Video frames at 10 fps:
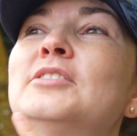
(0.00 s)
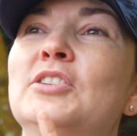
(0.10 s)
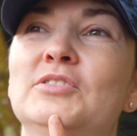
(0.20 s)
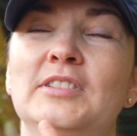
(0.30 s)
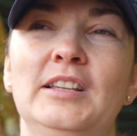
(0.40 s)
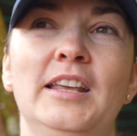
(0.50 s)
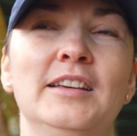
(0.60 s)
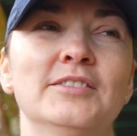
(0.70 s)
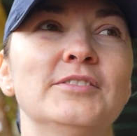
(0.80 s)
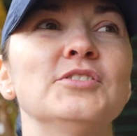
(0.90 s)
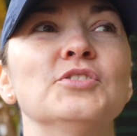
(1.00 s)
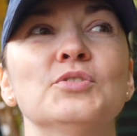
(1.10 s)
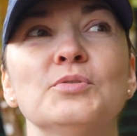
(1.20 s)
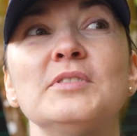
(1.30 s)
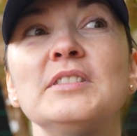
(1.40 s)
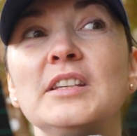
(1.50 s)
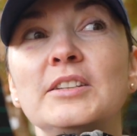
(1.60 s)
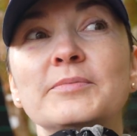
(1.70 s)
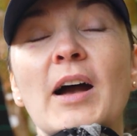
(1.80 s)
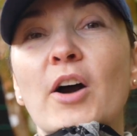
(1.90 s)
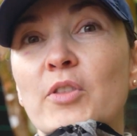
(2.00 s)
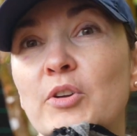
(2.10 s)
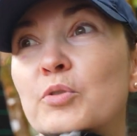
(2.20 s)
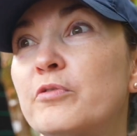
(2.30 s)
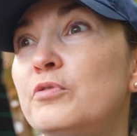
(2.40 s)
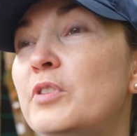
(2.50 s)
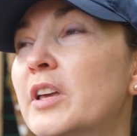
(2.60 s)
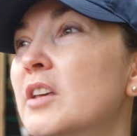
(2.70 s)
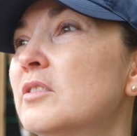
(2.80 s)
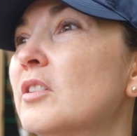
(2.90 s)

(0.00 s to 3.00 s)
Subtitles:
Around the lake, and just to see how they cook food, I guess.